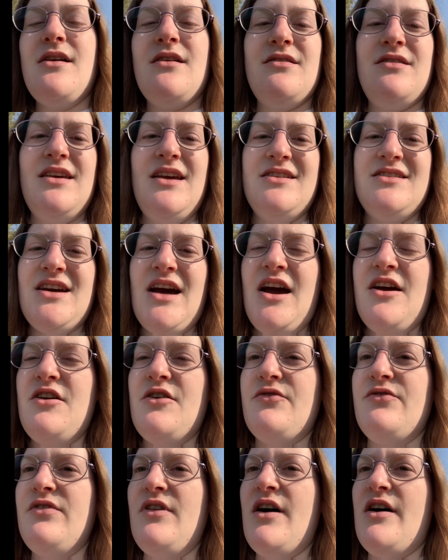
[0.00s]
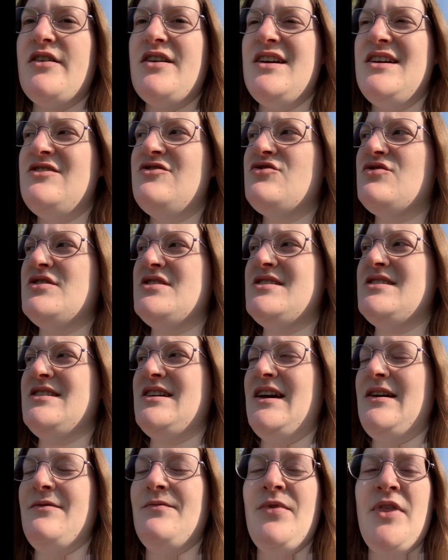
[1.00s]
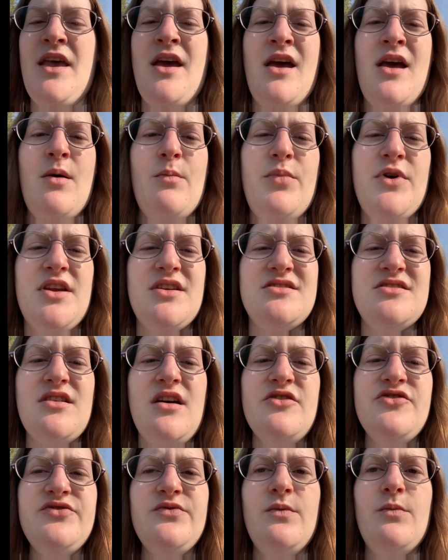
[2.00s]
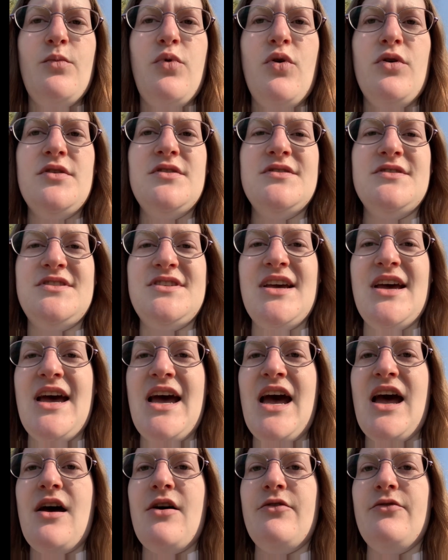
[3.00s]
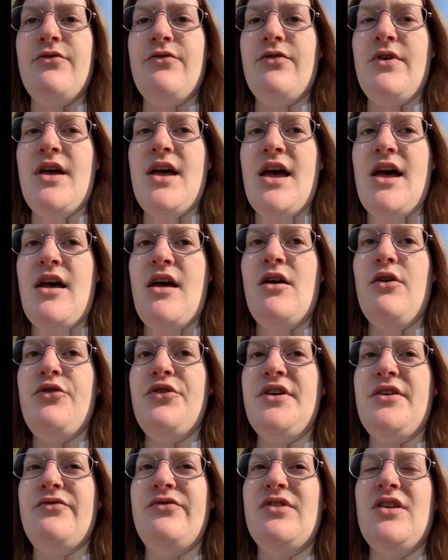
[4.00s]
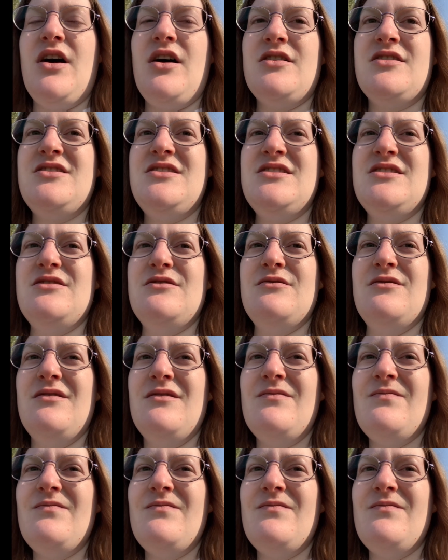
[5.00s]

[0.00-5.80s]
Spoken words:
the entire flock interesting. But it's also important to have a healthy flock too.